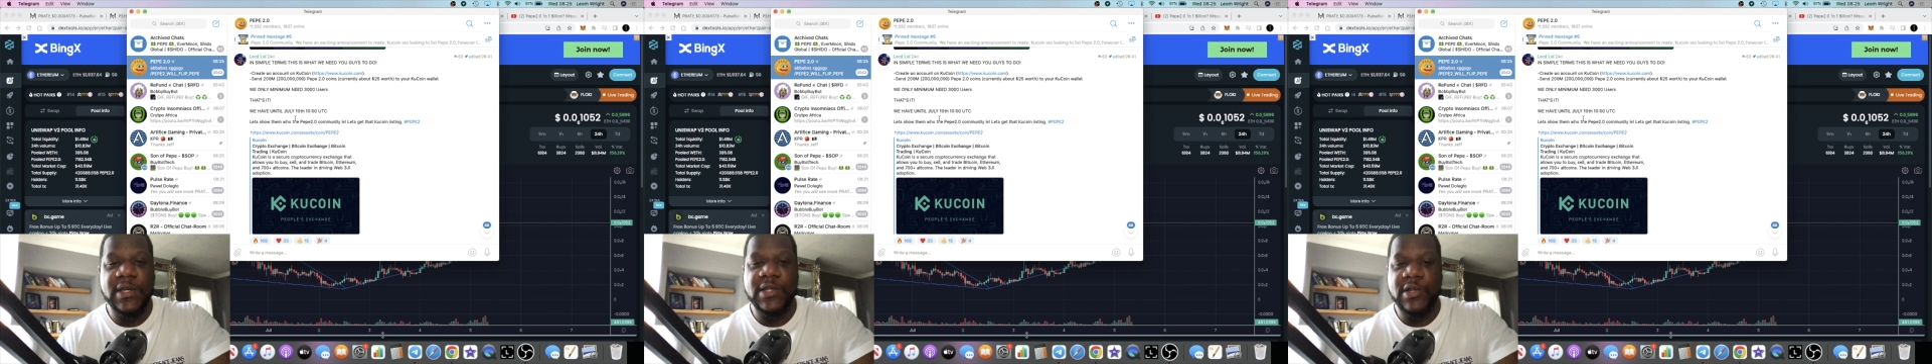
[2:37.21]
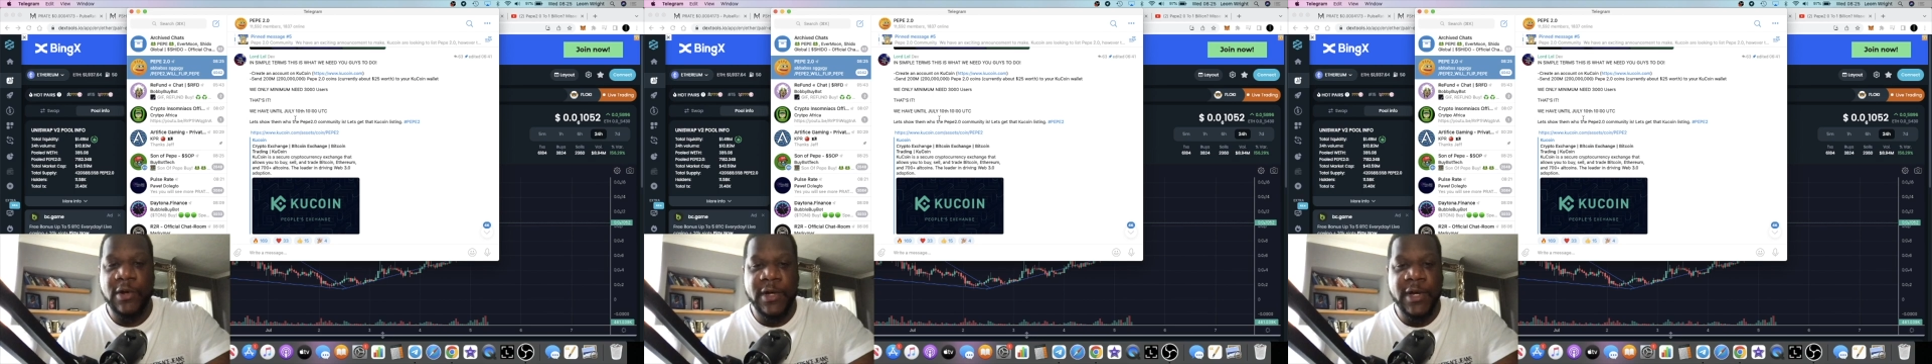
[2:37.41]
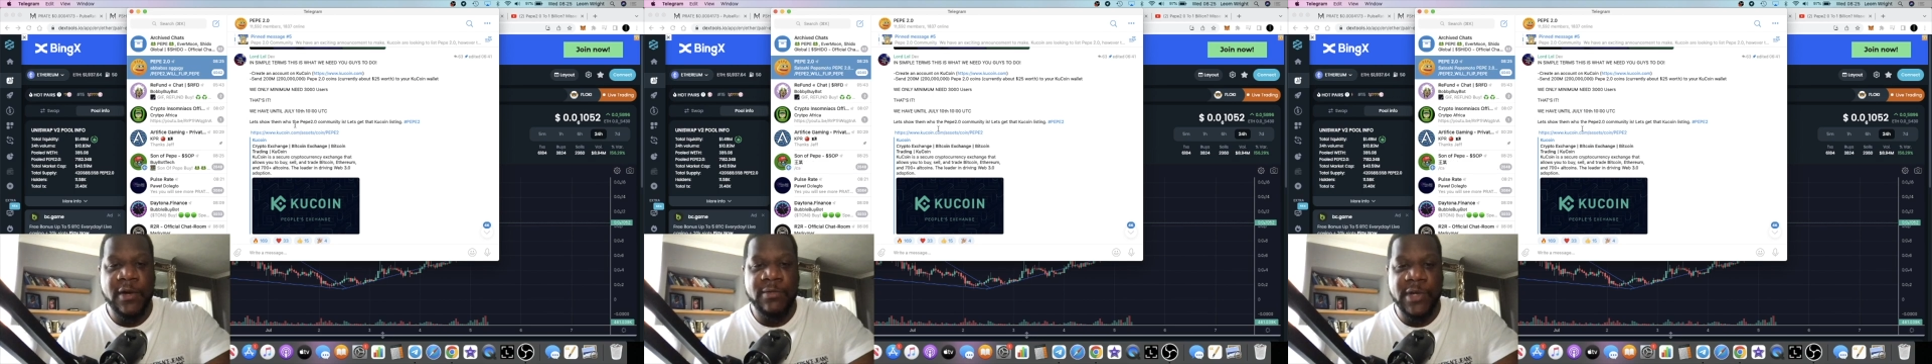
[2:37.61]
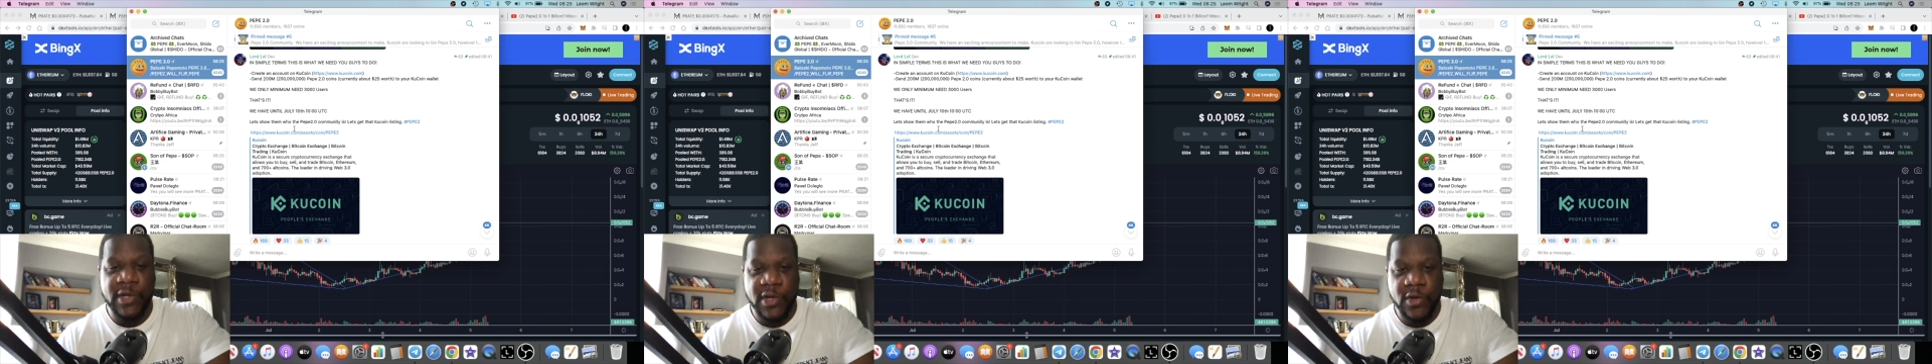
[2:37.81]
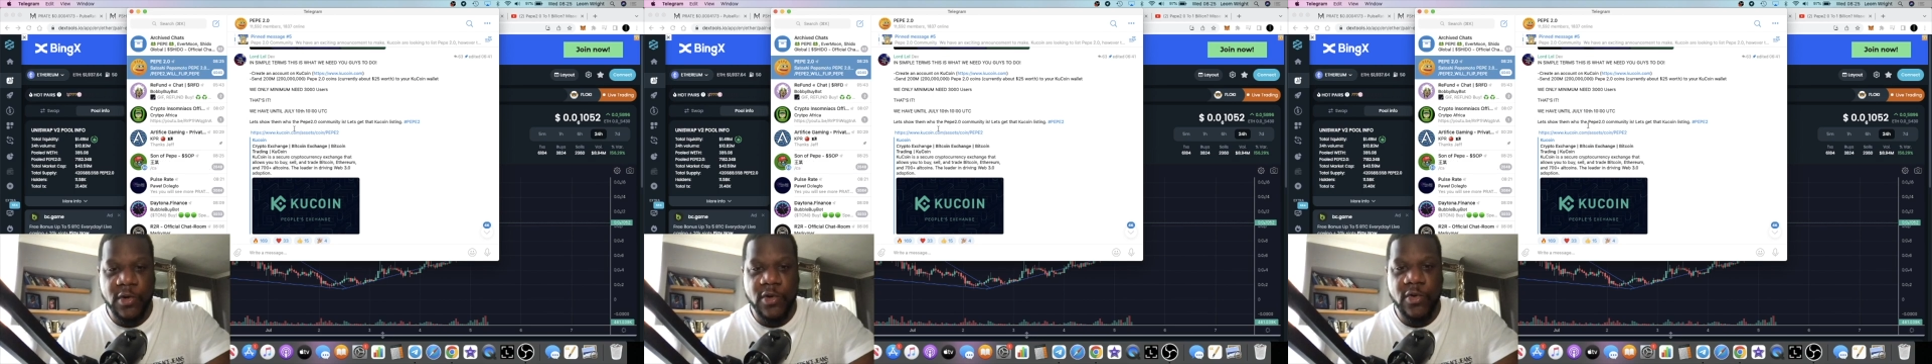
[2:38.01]
signing up to
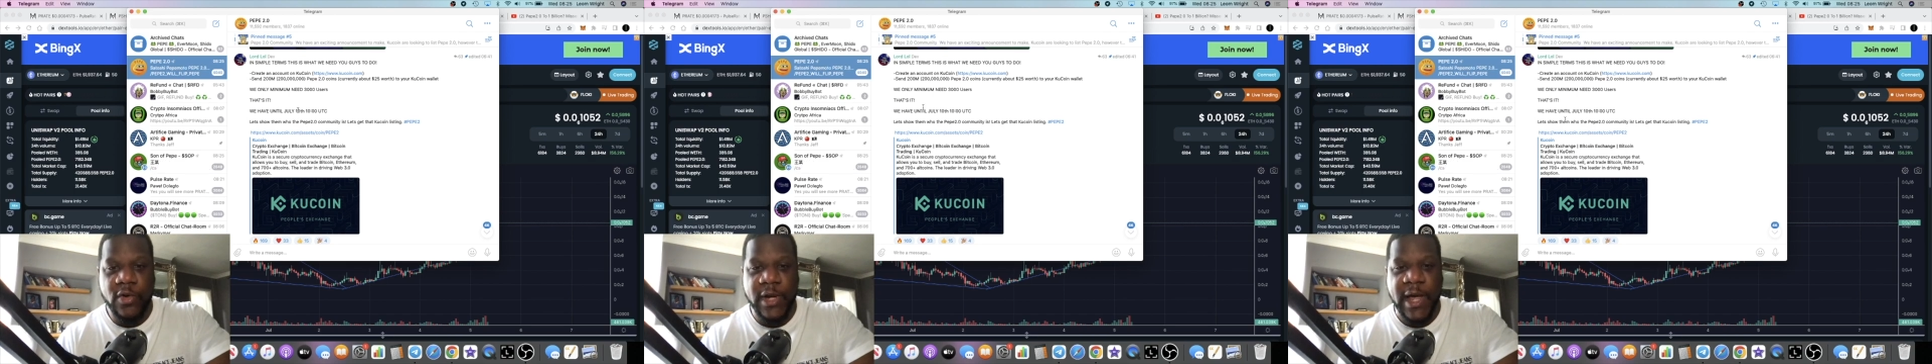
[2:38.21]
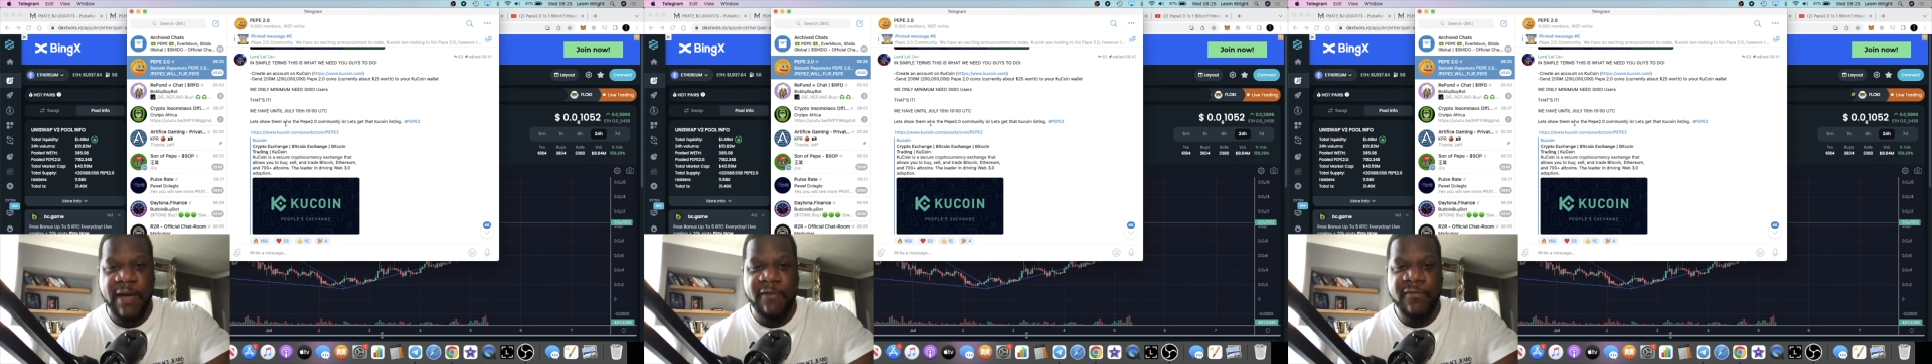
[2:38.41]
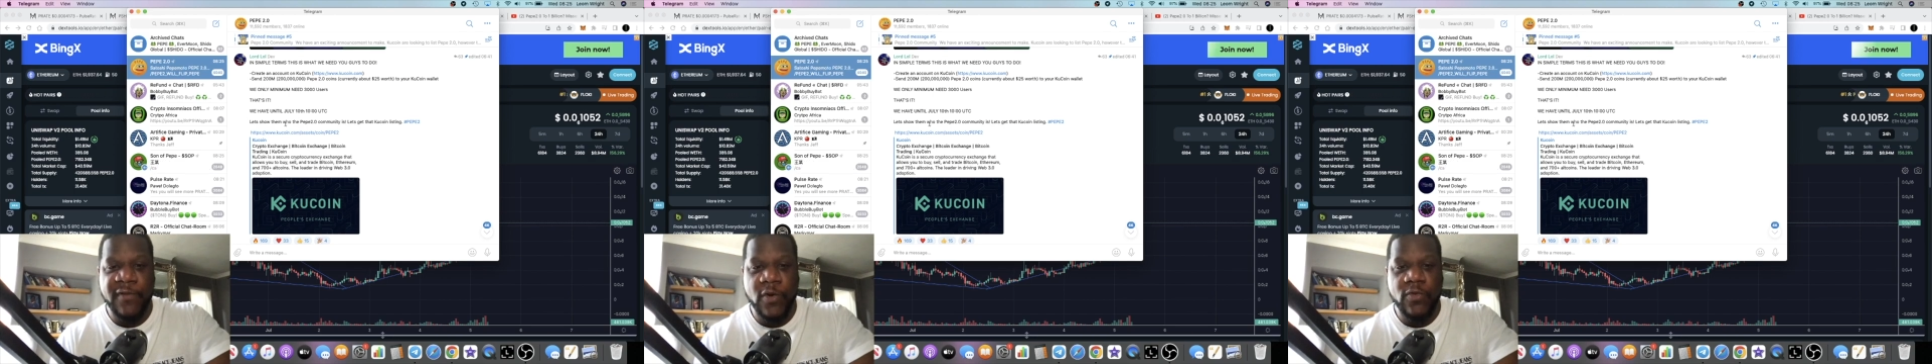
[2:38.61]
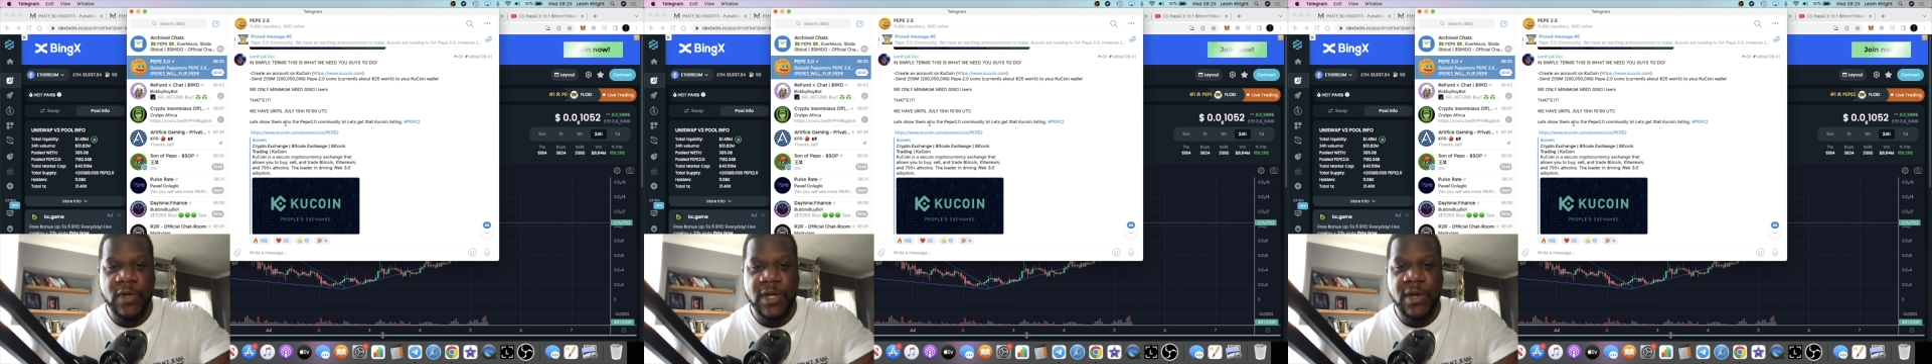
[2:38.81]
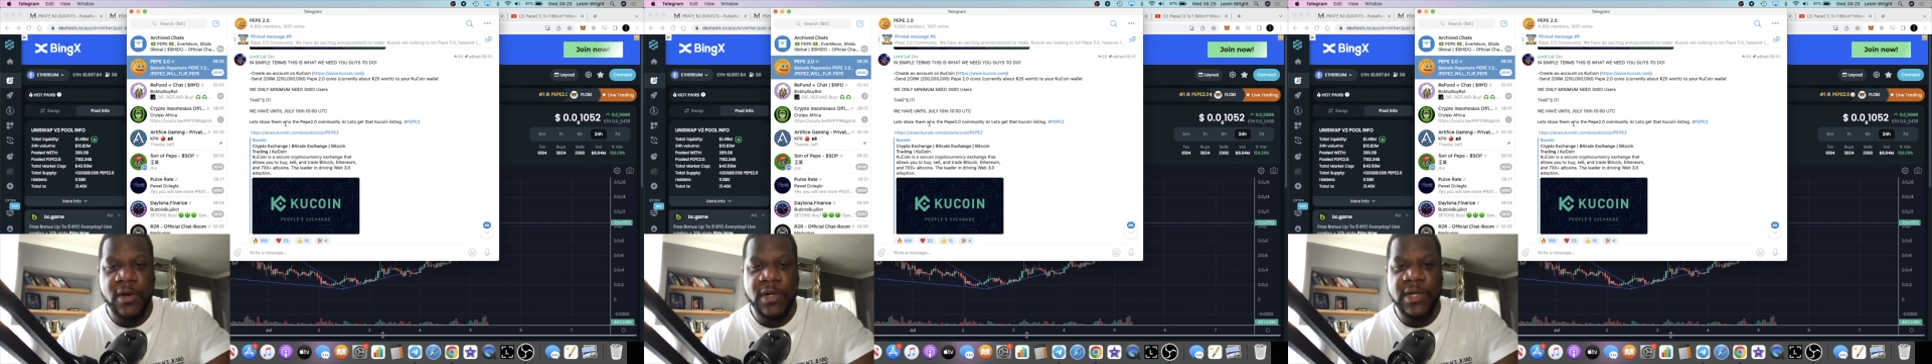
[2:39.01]
KuCoin and
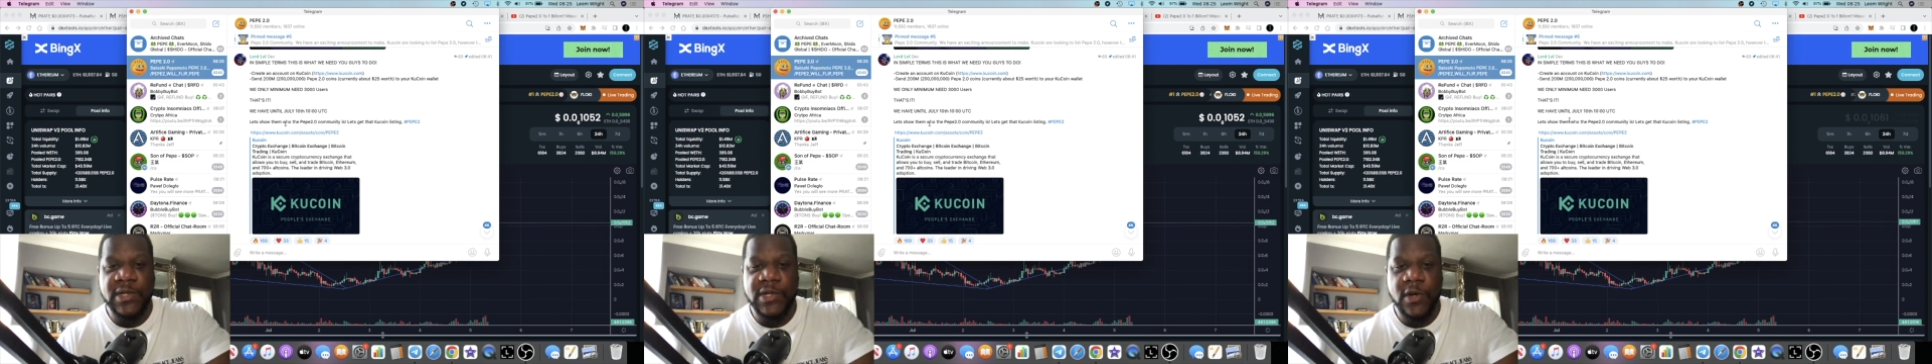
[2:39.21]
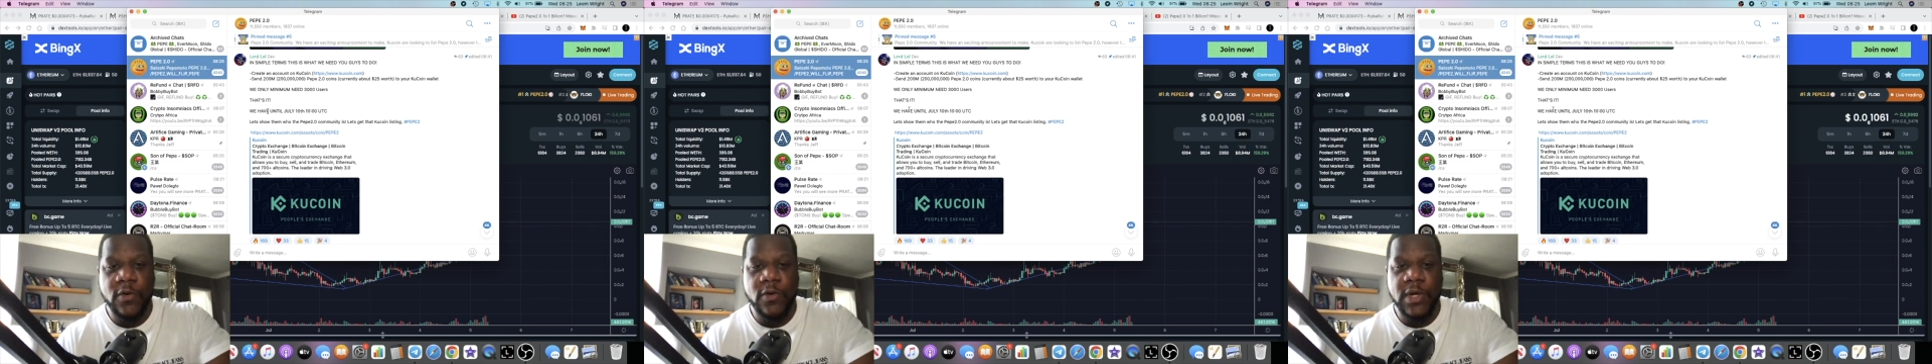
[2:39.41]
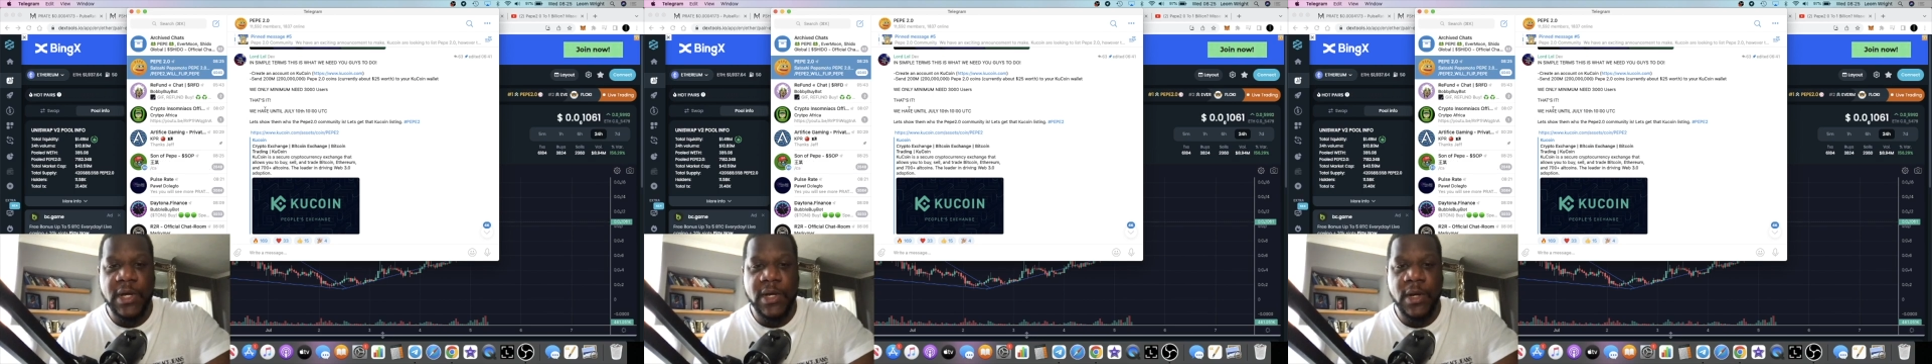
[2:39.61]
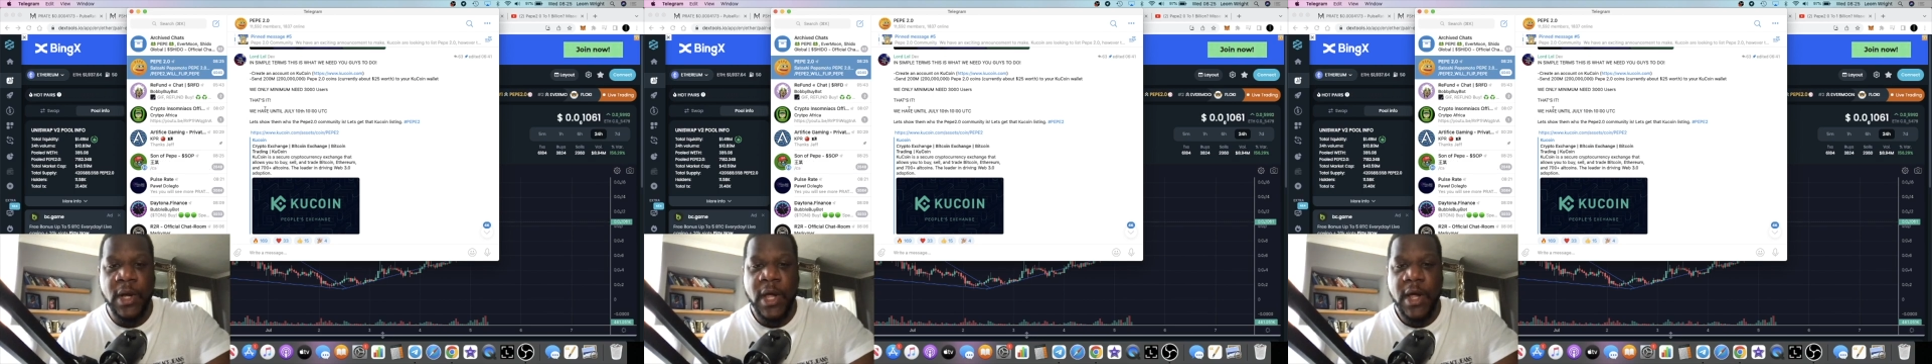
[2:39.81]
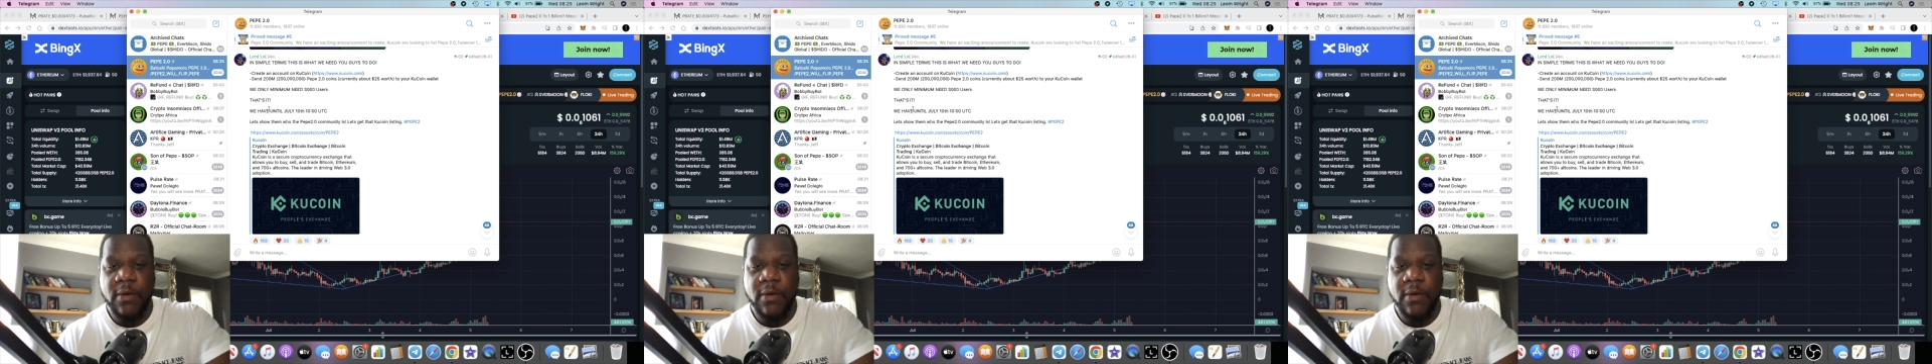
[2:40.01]
voting on this token.